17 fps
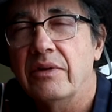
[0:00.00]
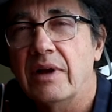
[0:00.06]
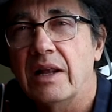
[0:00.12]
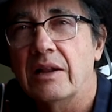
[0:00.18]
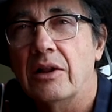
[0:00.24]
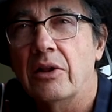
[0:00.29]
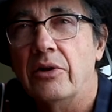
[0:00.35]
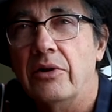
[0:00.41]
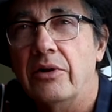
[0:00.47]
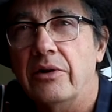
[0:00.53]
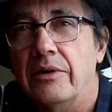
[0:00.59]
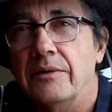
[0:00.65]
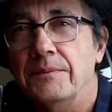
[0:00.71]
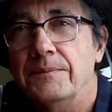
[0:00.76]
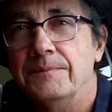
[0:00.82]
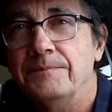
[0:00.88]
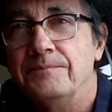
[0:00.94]
and
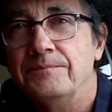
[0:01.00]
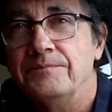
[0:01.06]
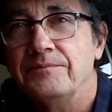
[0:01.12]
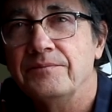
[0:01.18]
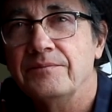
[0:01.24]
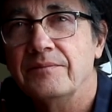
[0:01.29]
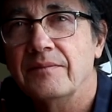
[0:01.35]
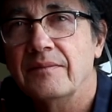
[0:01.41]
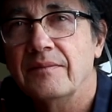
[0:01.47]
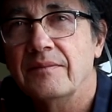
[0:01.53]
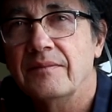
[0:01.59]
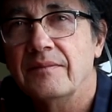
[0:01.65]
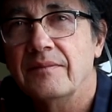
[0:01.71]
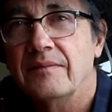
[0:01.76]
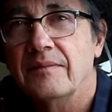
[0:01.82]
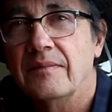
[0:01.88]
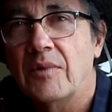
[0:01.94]
learn.
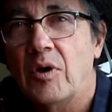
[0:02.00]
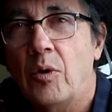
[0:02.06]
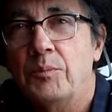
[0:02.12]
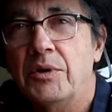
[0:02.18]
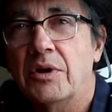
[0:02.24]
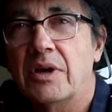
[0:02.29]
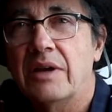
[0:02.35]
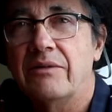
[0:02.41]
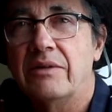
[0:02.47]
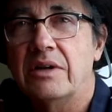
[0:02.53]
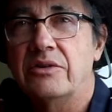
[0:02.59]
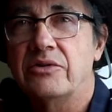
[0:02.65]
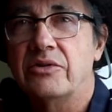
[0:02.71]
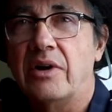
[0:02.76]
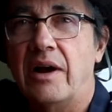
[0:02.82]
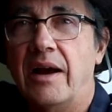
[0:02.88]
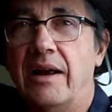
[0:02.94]
Hope you'll give it a
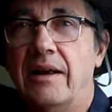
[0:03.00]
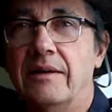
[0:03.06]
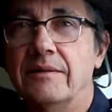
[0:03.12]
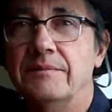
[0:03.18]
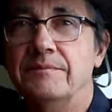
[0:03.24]
try.